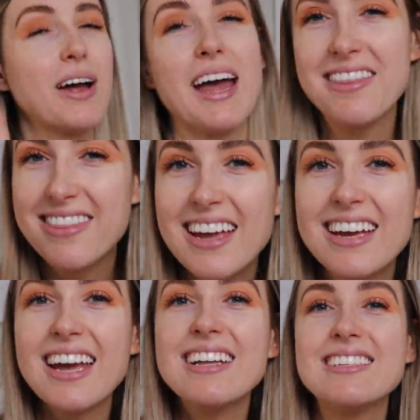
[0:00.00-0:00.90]
Okay, I
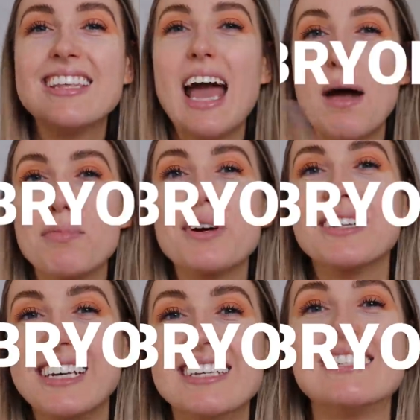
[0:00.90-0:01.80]
think it's the
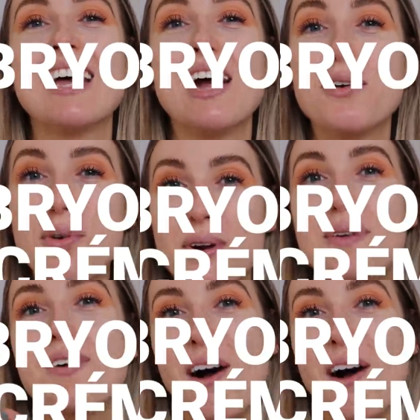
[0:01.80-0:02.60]
Embryolisse cream